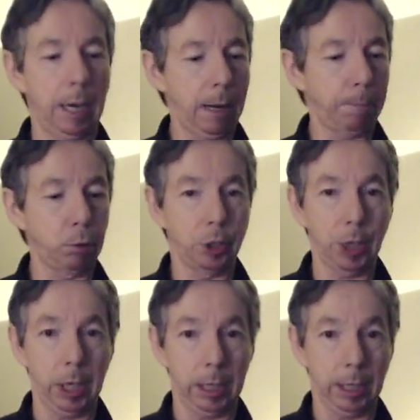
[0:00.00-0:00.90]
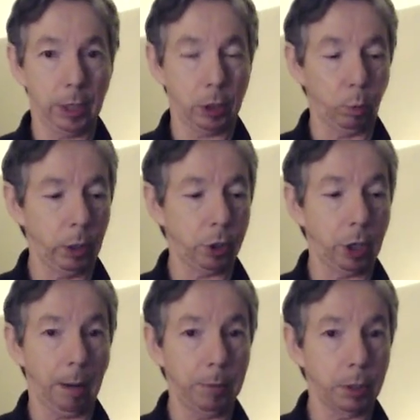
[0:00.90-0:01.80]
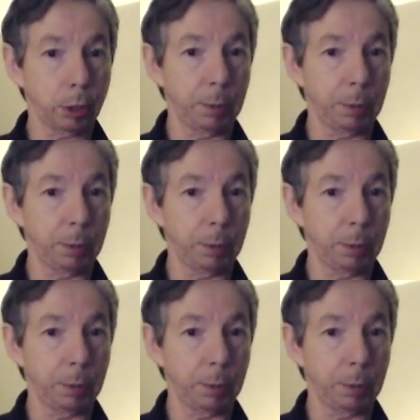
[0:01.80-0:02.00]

I'm presenting in this workshop. They're